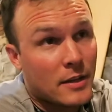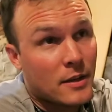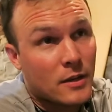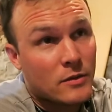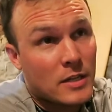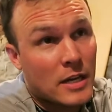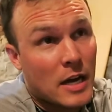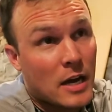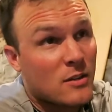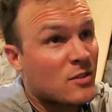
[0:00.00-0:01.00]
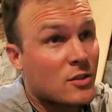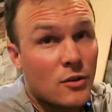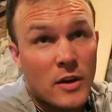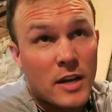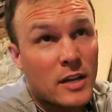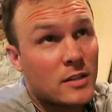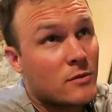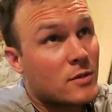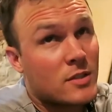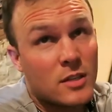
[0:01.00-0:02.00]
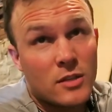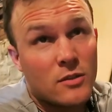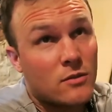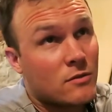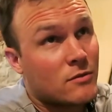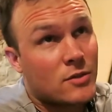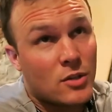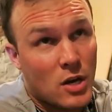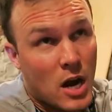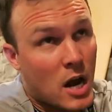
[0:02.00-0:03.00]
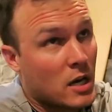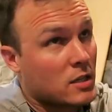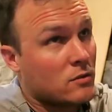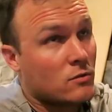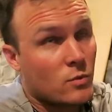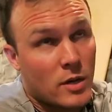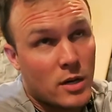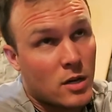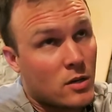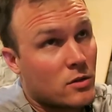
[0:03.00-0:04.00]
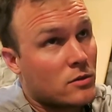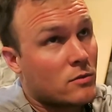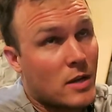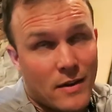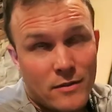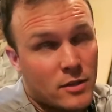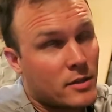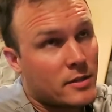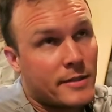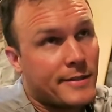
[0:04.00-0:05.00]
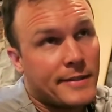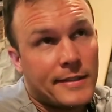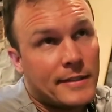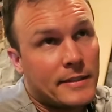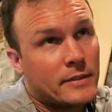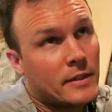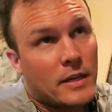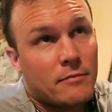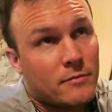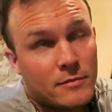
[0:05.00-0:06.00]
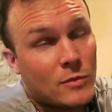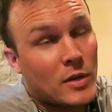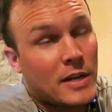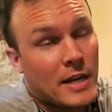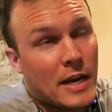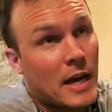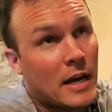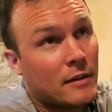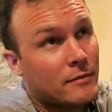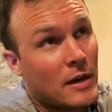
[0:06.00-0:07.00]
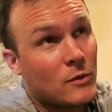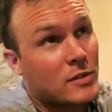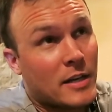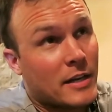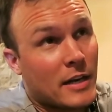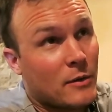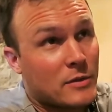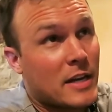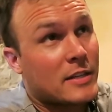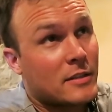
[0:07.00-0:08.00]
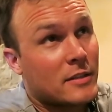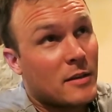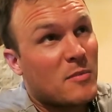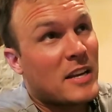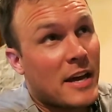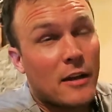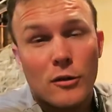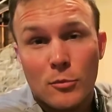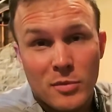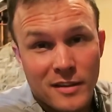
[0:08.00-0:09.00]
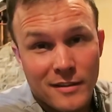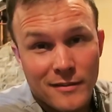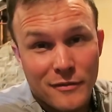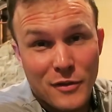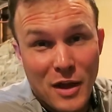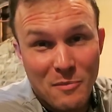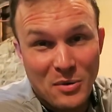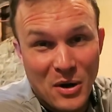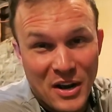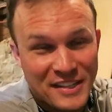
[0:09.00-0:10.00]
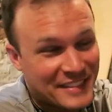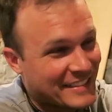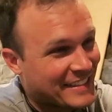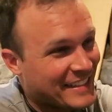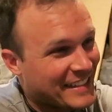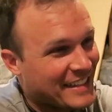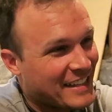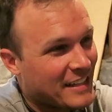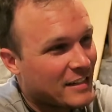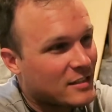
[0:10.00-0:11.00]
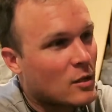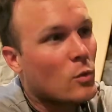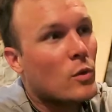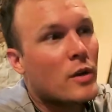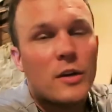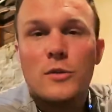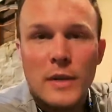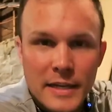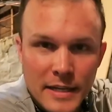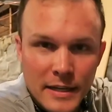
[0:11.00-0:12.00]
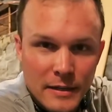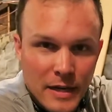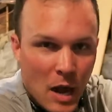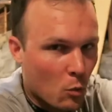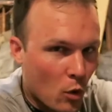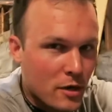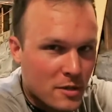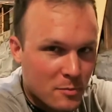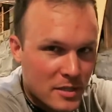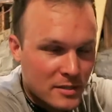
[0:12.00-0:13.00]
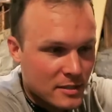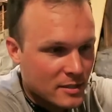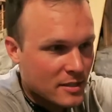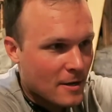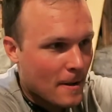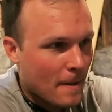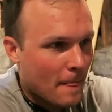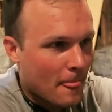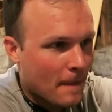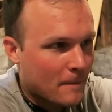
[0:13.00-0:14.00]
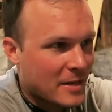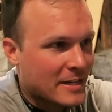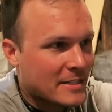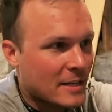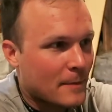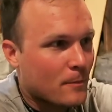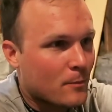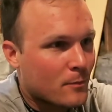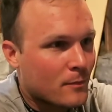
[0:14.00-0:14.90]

didn't think it was that high. It was screens, it was sills, it was tracks, it was windows, it was everything. Okay? It wasn't that high. I was thinking I was actually coming down a little bit for that price. So here's what I did. I wanted the business. And I said,